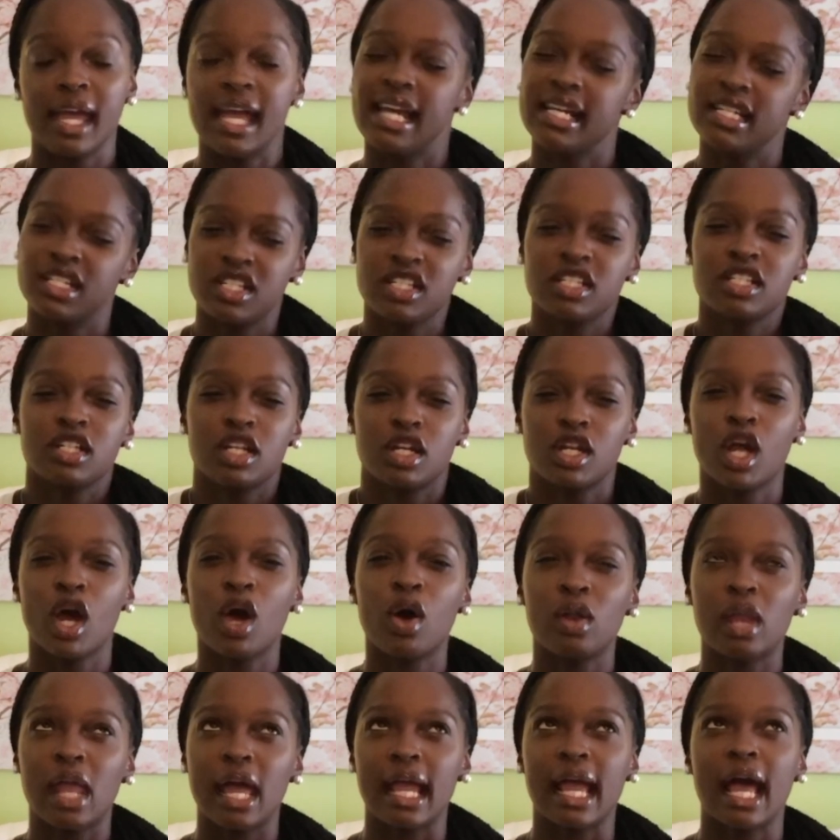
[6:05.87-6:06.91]
just to know
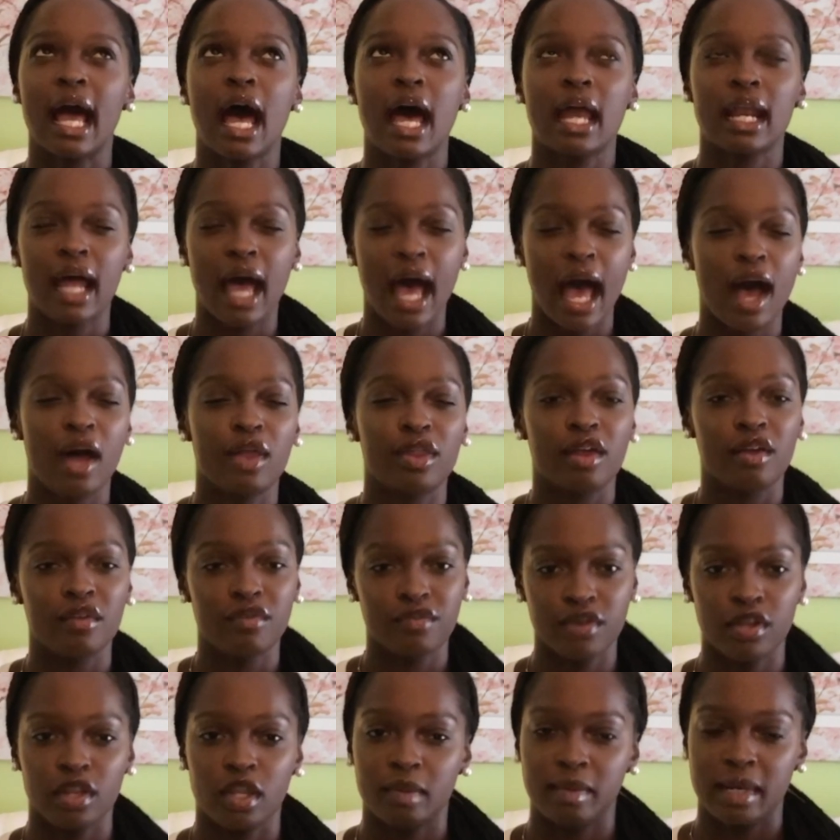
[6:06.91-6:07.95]
like kind of how they
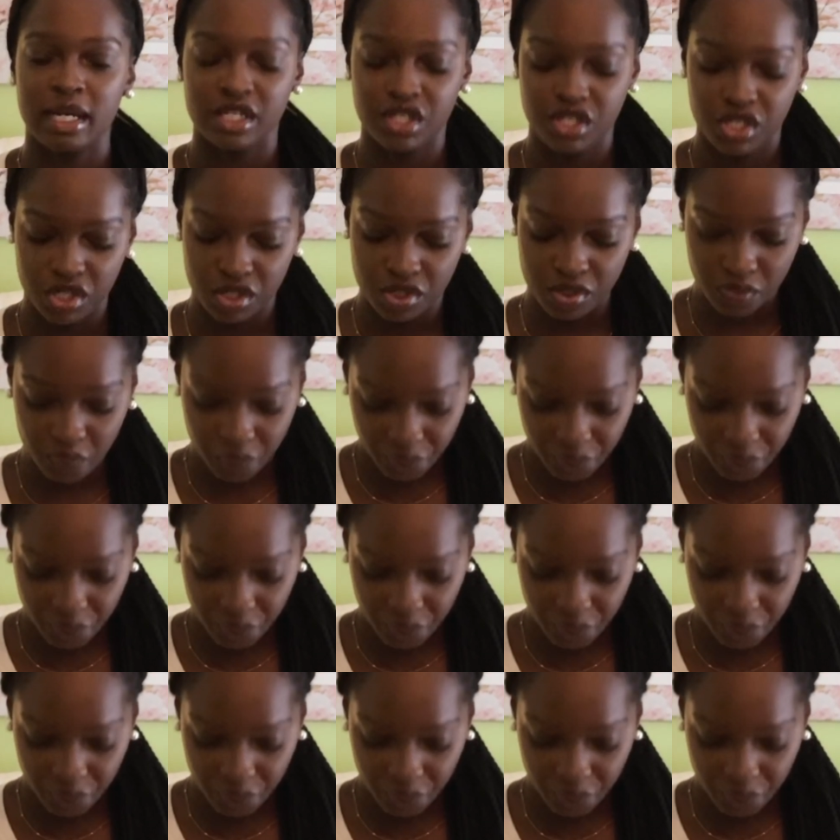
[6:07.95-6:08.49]
feel about you.